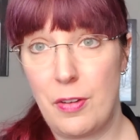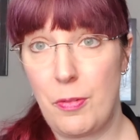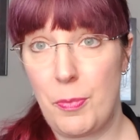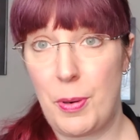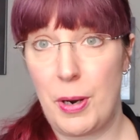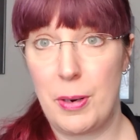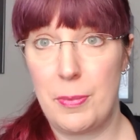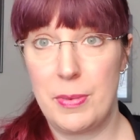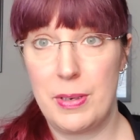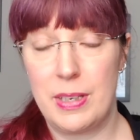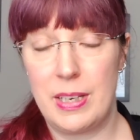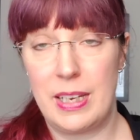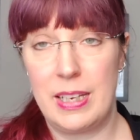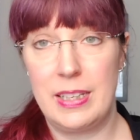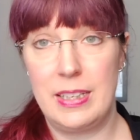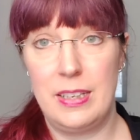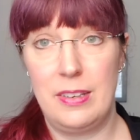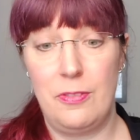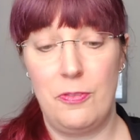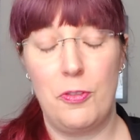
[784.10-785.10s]
of apartment
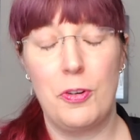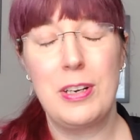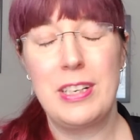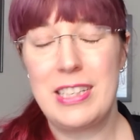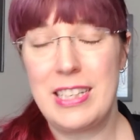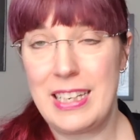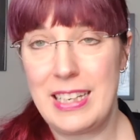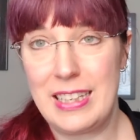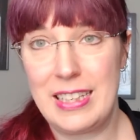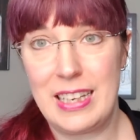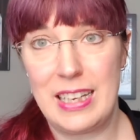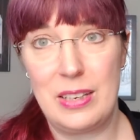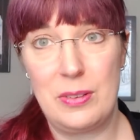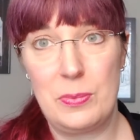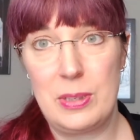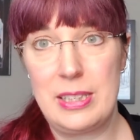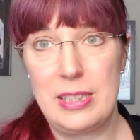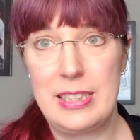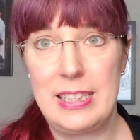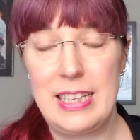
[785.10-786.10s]
14. And
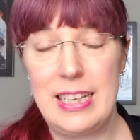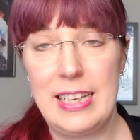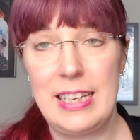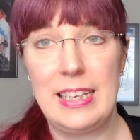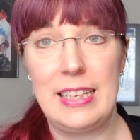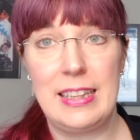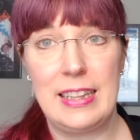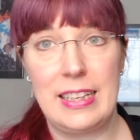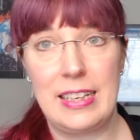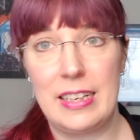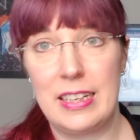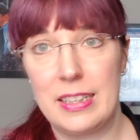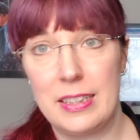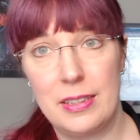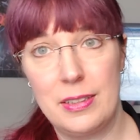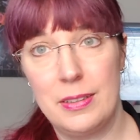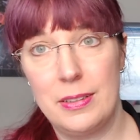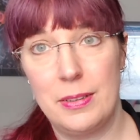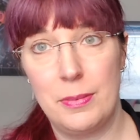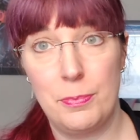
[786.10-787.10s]
once they get in
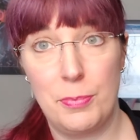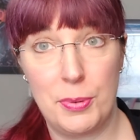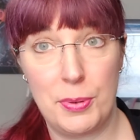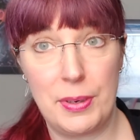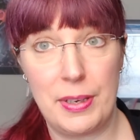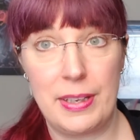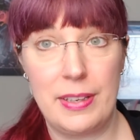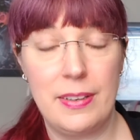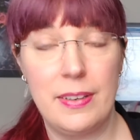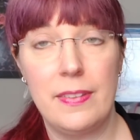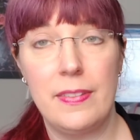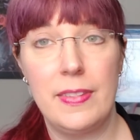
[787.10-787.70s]
there, boy,